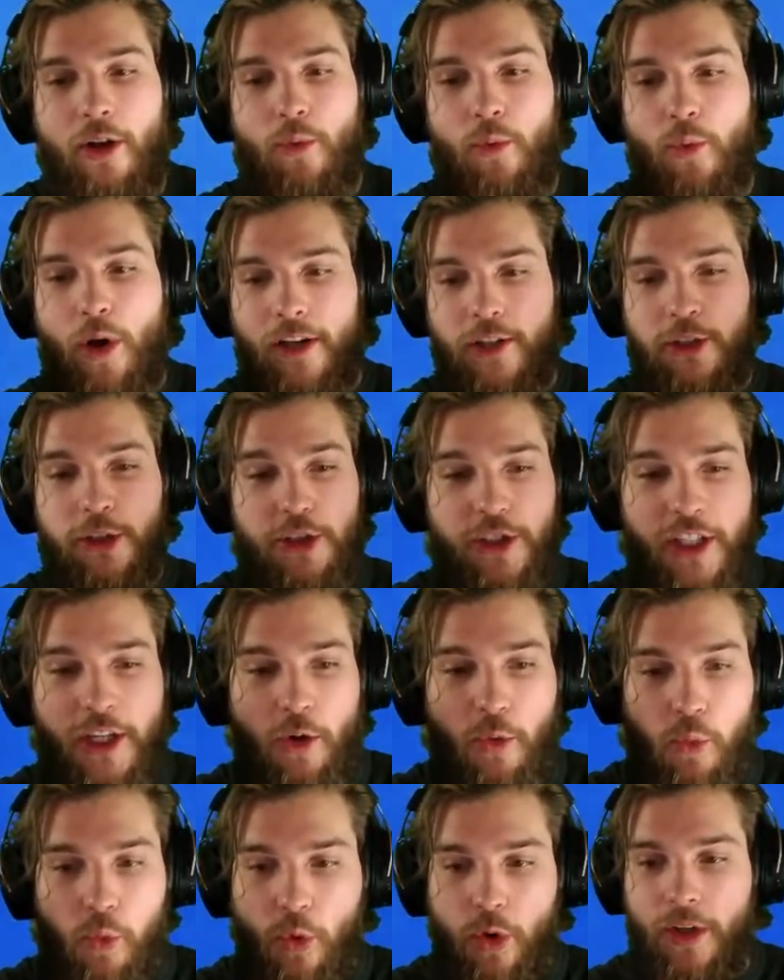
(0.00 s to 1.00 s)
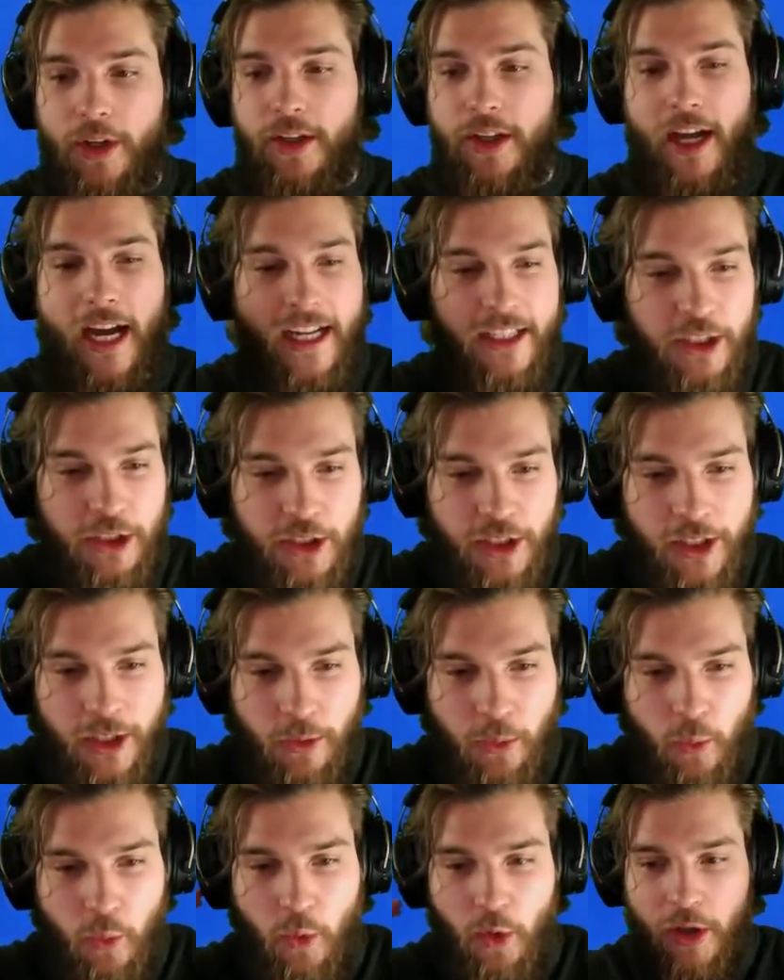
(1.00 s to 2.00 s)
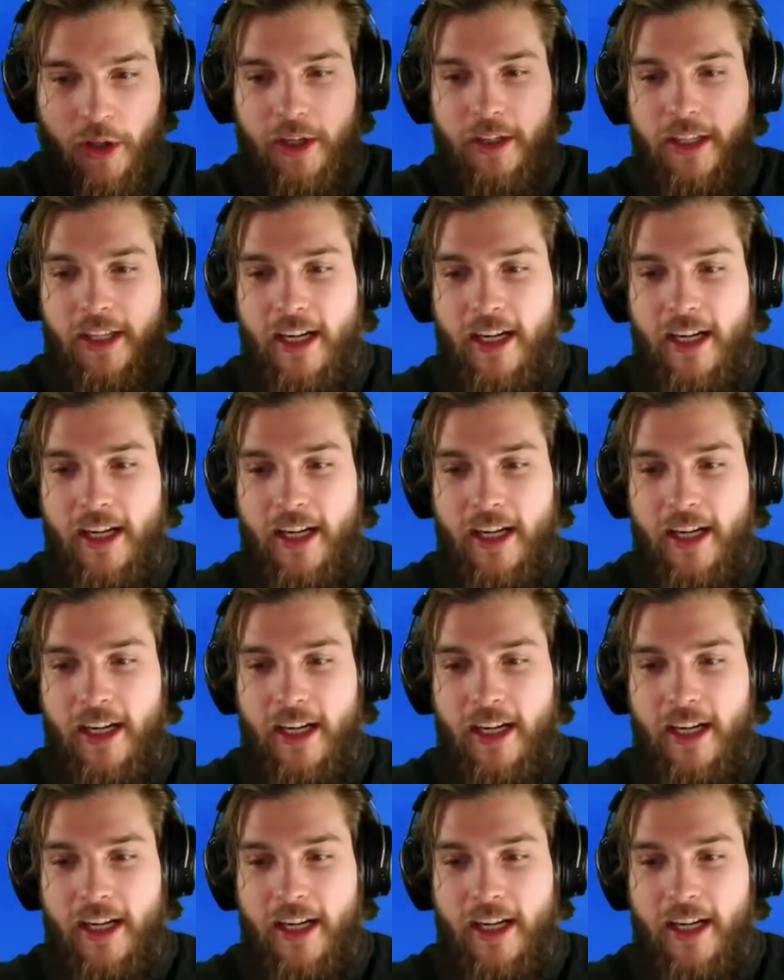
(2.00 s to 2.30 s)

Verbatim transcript: You just hear wood. I just hear wood,